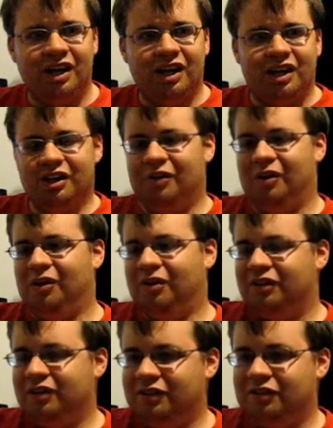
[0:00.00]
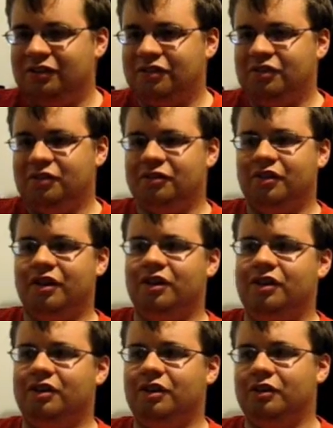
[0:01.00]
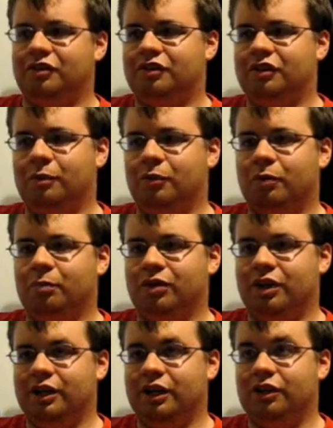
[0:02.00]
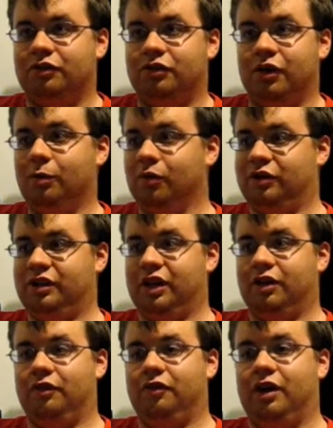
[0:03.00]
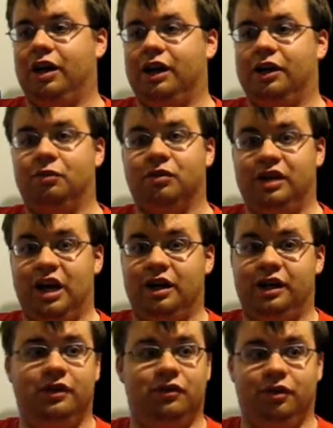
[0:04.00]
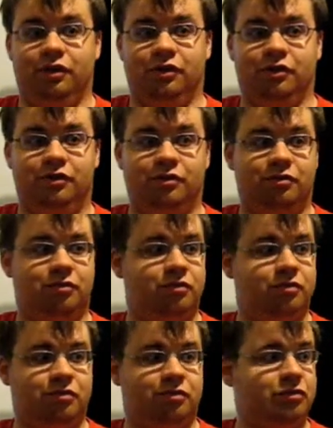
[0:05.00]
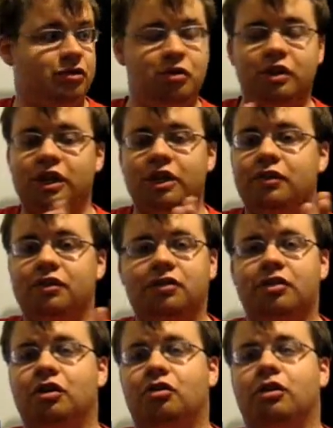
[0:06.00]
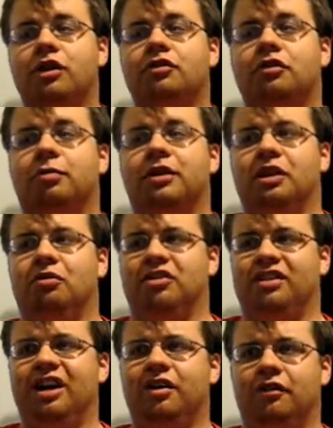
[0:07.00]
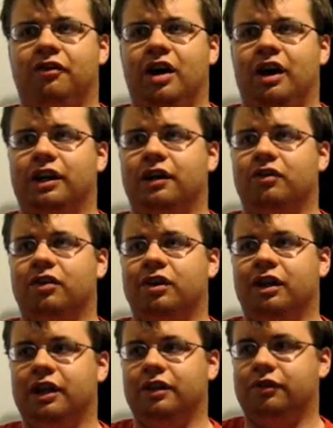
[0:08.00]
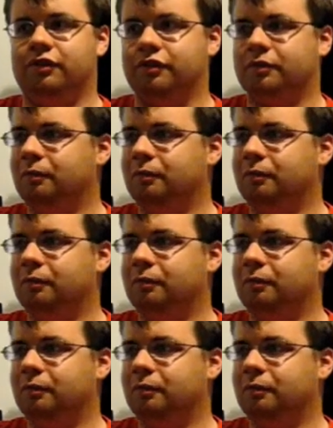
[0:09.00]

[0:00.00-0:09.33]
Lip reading: All these some were bloody, some were terrifying without even, you didn't even see the creatures, but they were terrifying nevertheless.